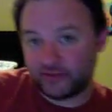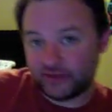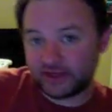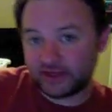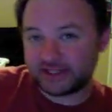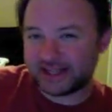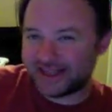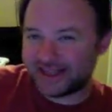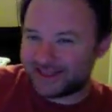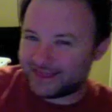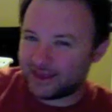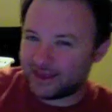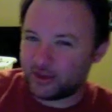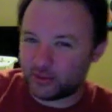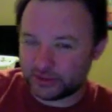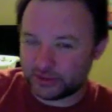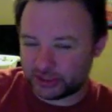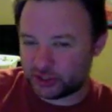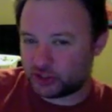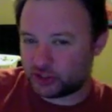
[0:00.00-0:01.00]
This, I think,
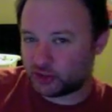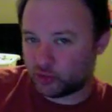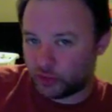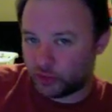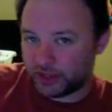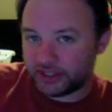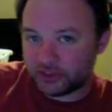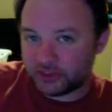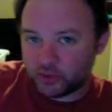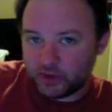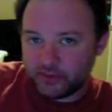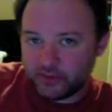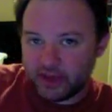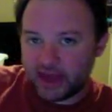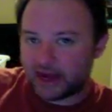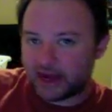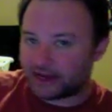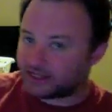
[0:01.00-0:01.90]
was a choice we made. I